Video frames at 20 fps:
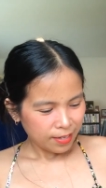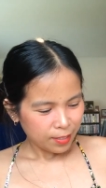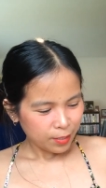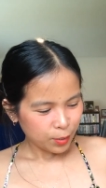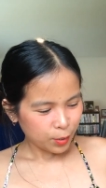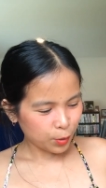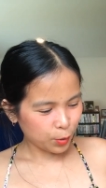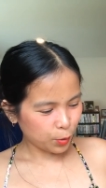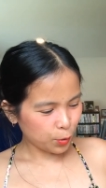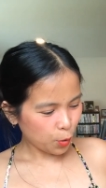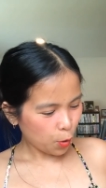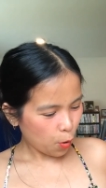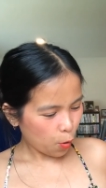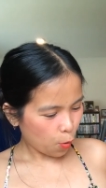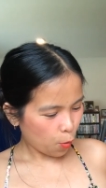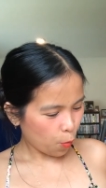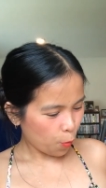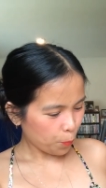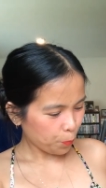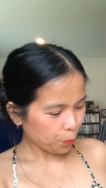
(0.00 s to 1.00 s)

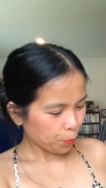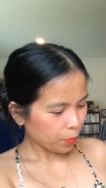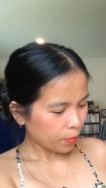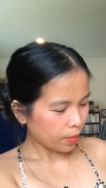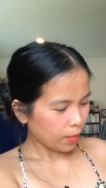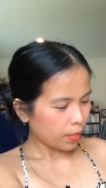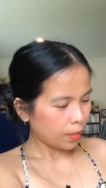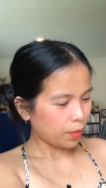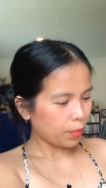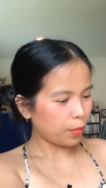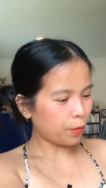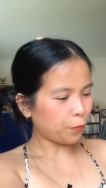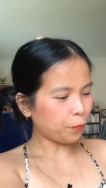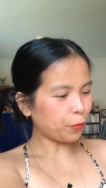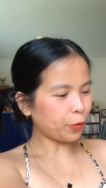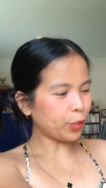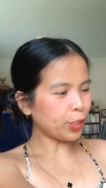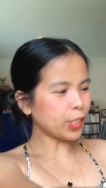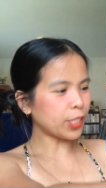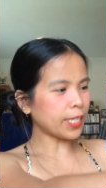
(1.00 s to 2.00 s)
So, the
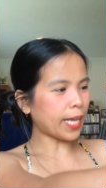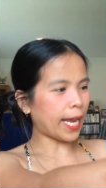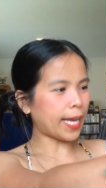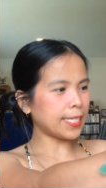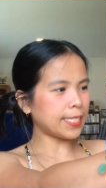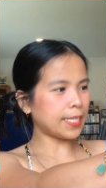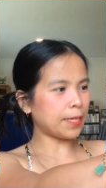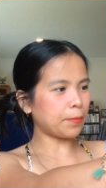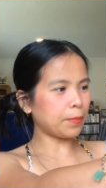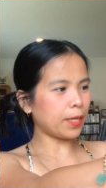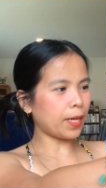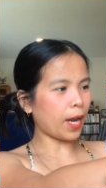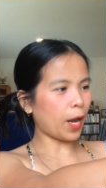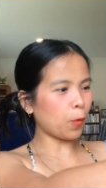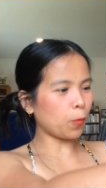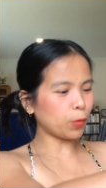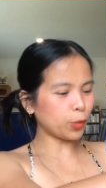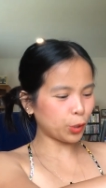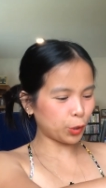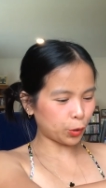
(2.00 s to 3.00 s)
first item that
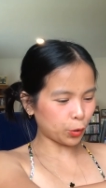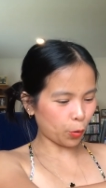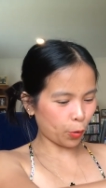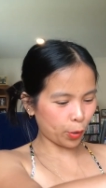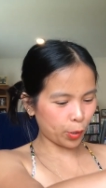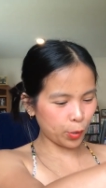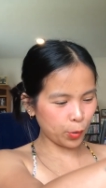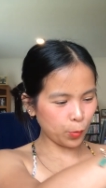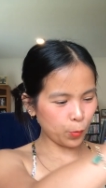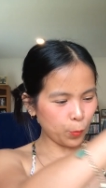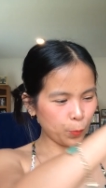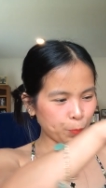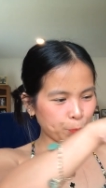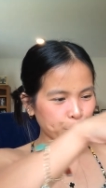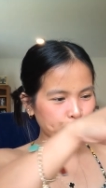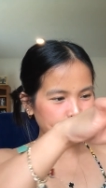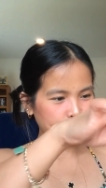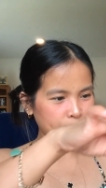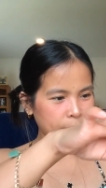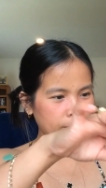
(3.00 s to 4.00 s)
I will show you
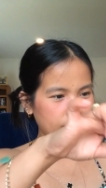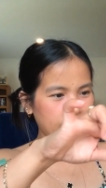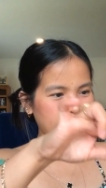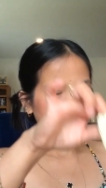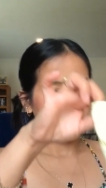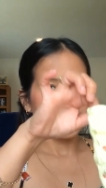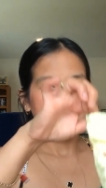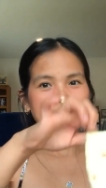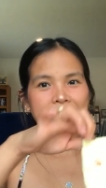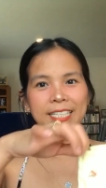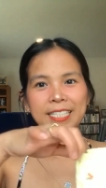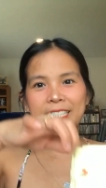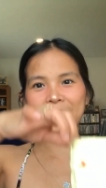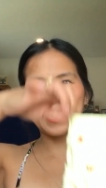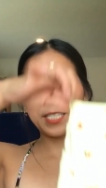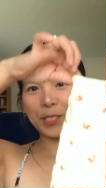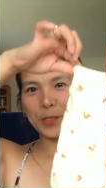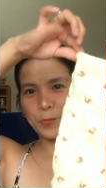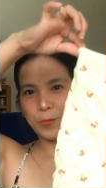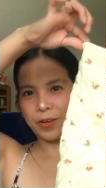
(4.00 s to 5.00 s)
is
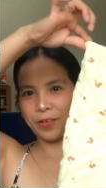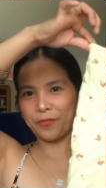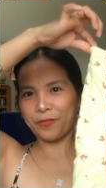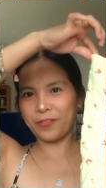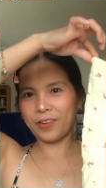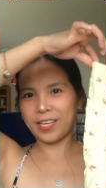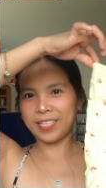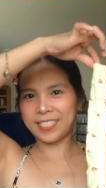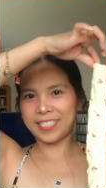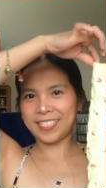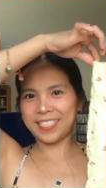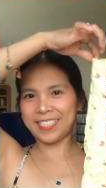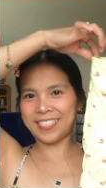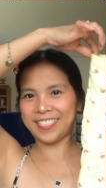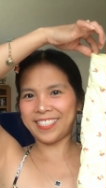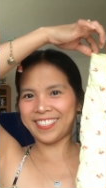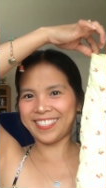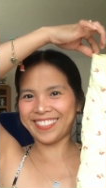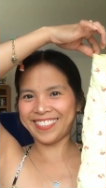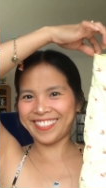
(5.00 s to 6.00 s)
this one,
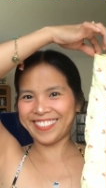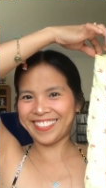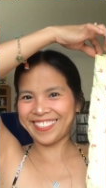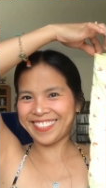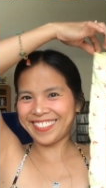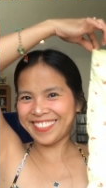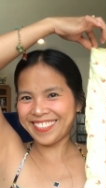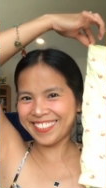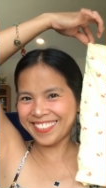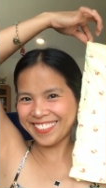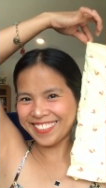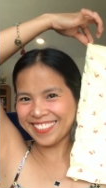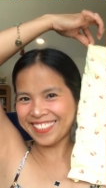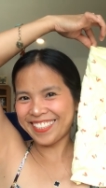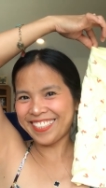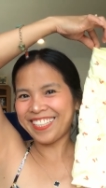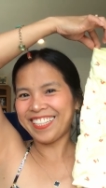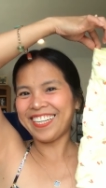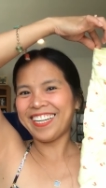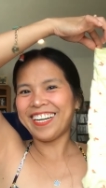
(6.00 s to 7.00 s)
friends.
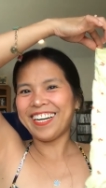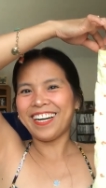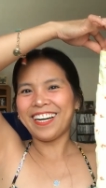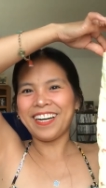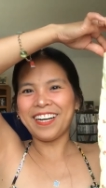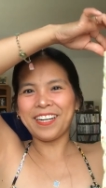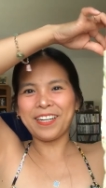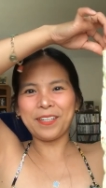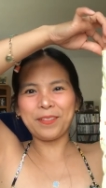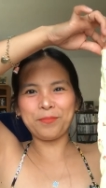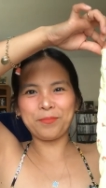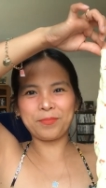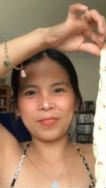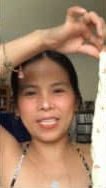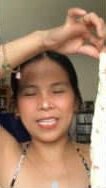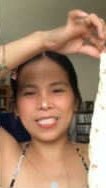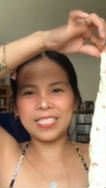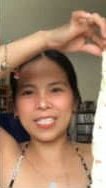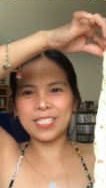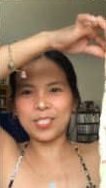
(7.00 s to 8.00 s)
Um,
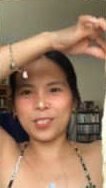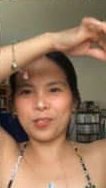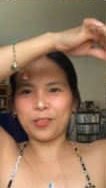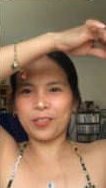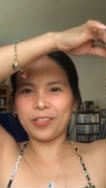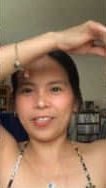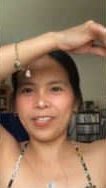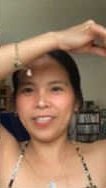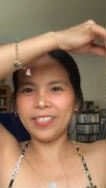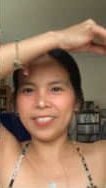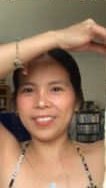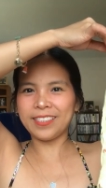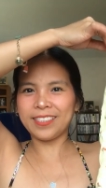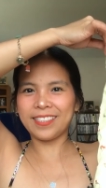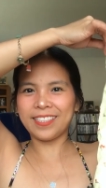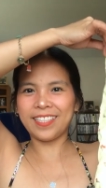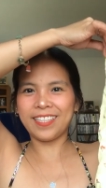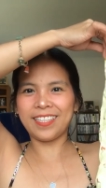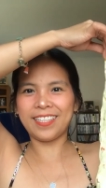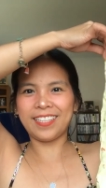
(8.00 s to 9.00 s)
it's a
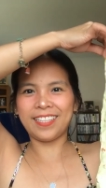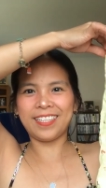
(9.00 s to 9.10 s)
skirt.